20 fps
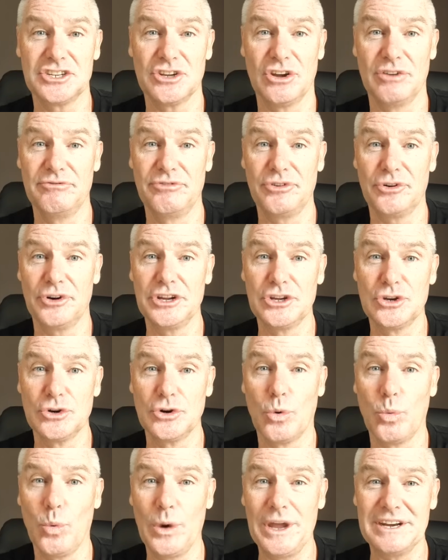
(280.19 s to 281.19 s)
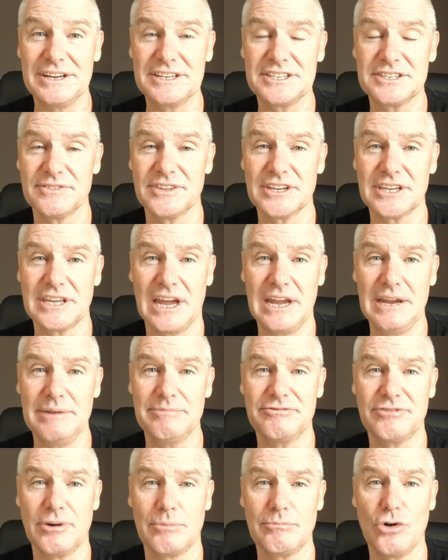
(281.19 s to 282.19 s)
So very good awareness of the game
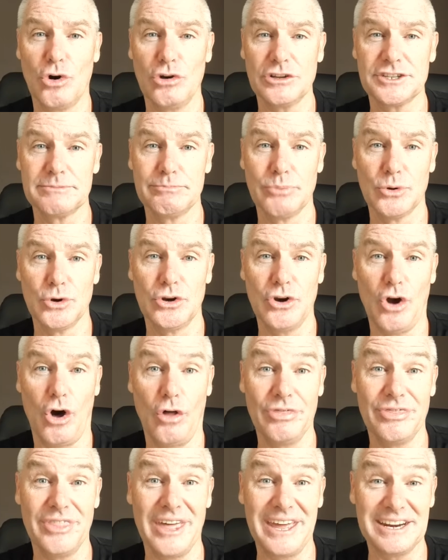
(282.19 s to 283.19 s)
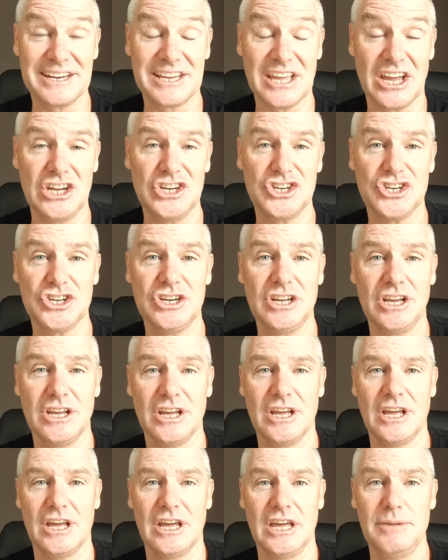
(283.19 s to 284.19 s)
from Ross Byrne on that occasion.